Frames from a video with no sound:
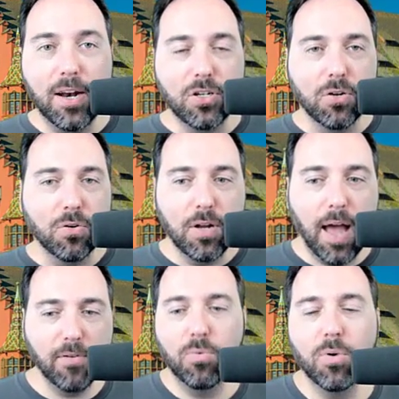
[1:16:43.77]
you're not a
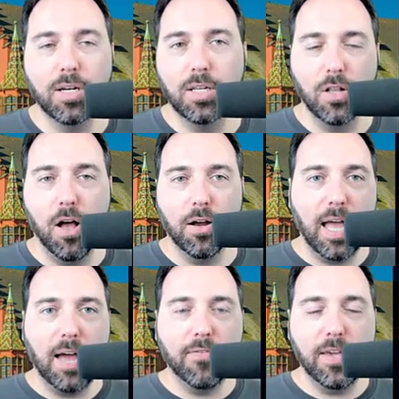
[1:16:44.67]
manager or you haven't
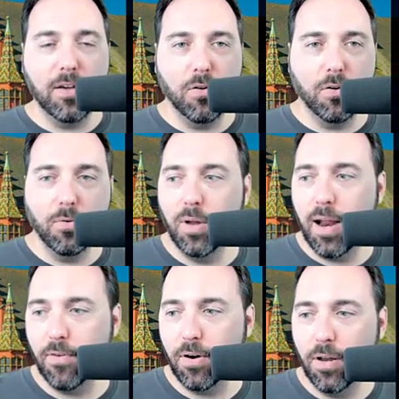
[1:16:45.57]
worked as long in that
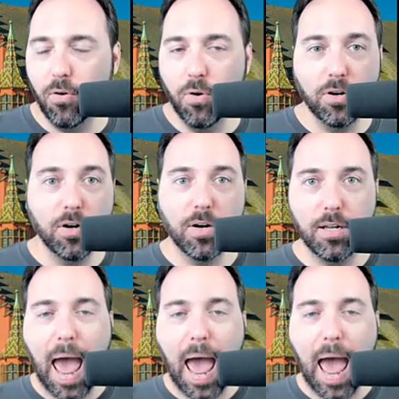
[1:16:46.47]
field or whatever,